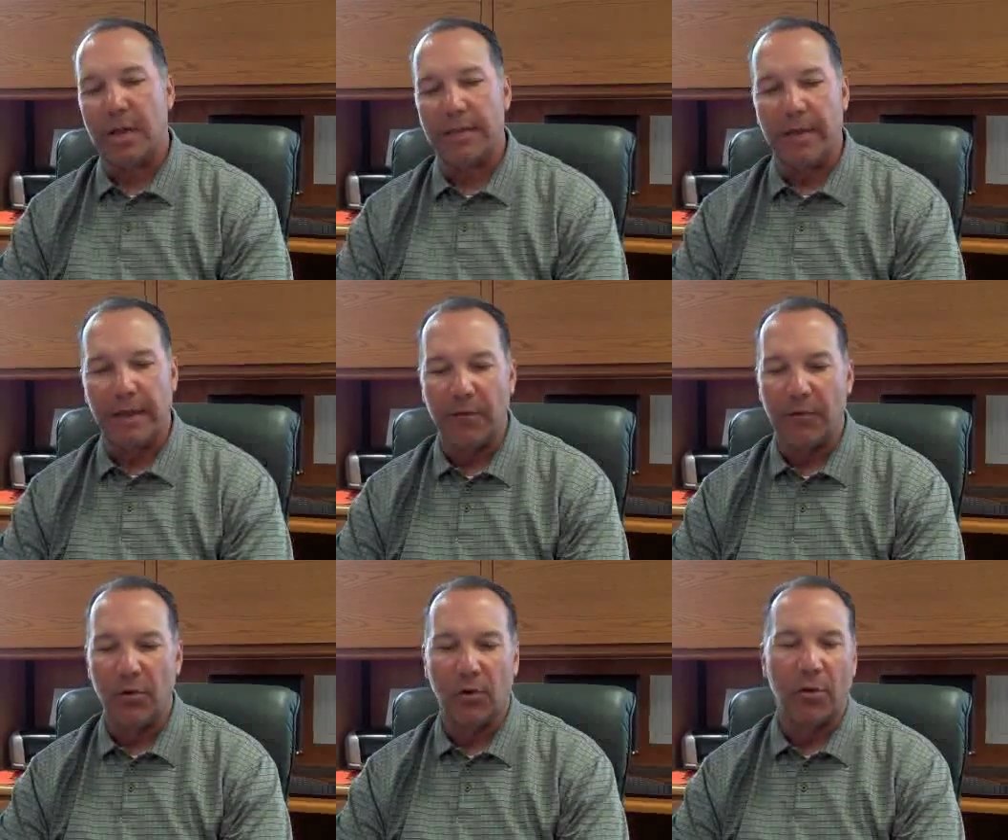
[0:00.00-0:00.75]
I think
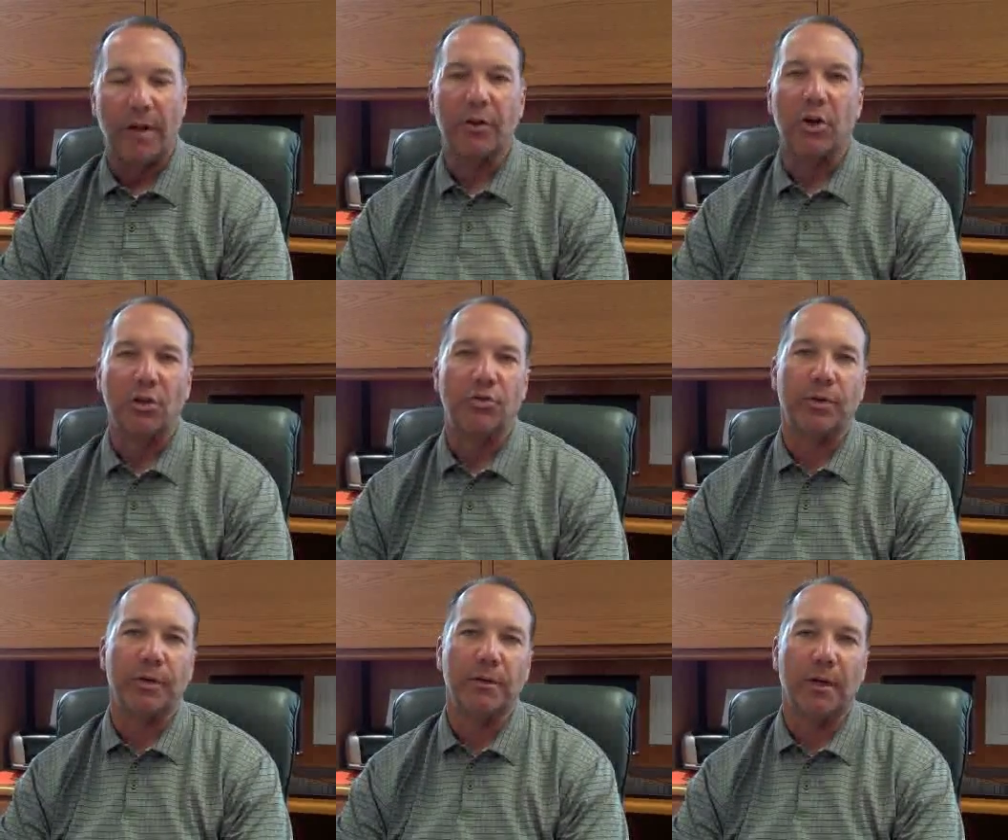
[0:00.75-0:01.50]
if you look around the
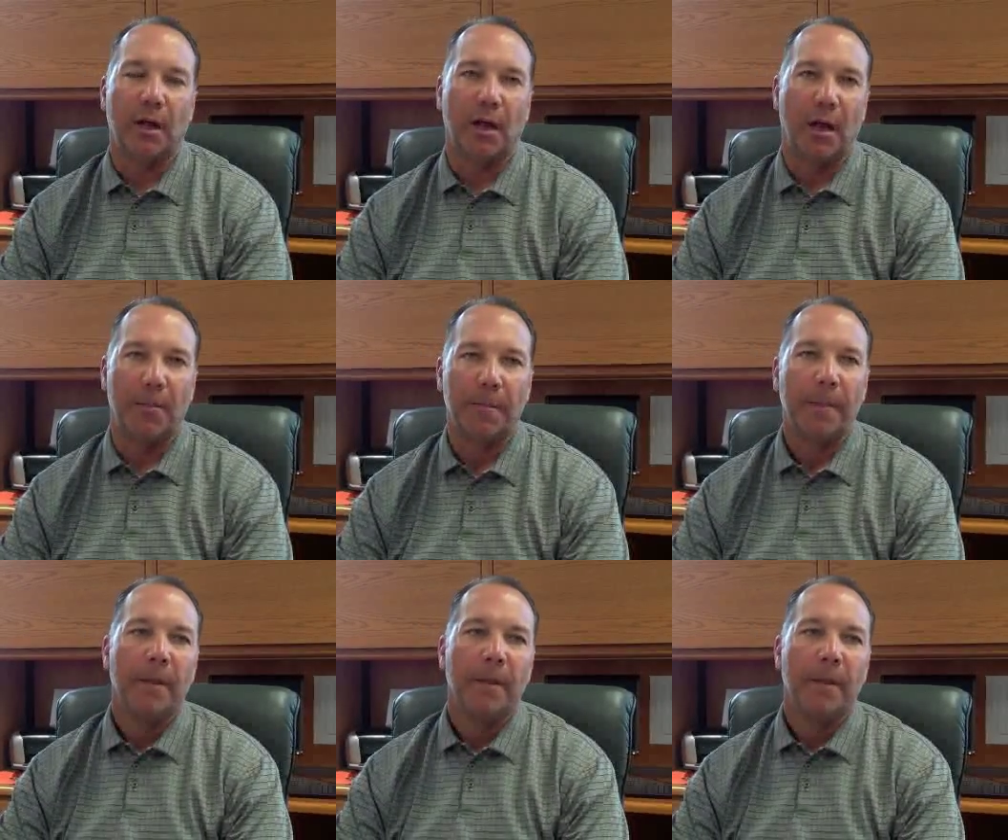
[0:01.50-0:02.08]
country, uh,